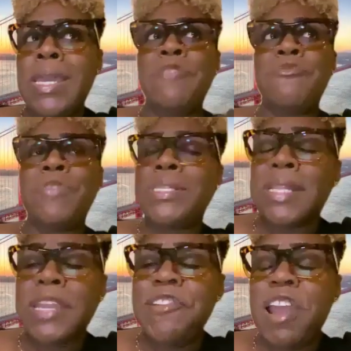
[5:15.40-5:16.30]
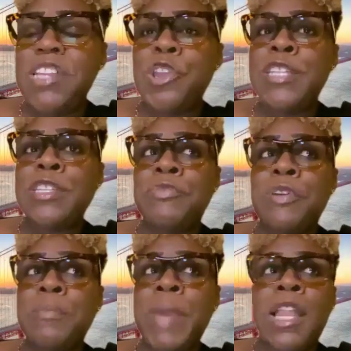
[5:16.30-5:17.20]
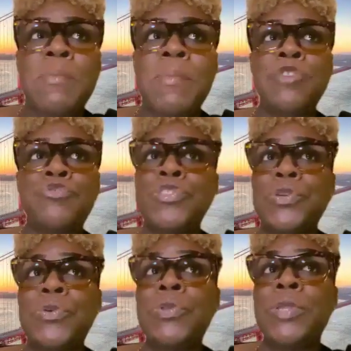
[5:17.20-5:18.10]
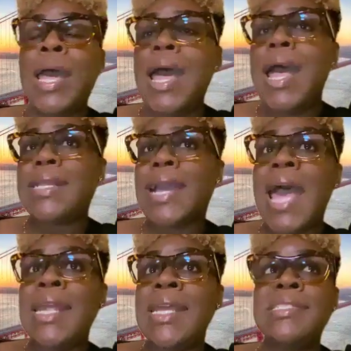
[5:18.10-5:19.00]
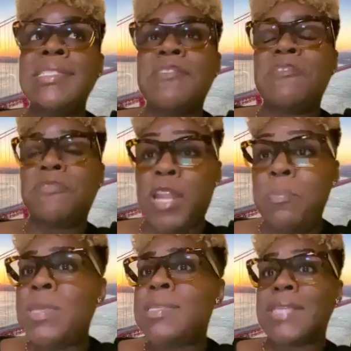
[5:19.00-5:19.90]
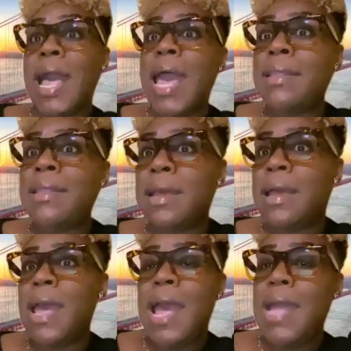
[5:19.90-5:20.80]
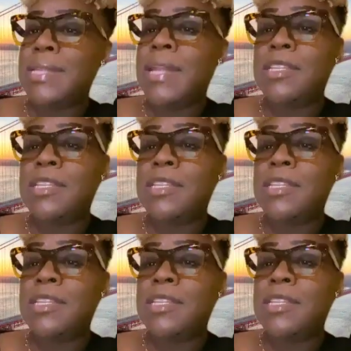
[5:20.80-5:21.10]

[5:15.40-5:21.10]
he had recently graduated from elementary school and got into Philippa Schuyler. And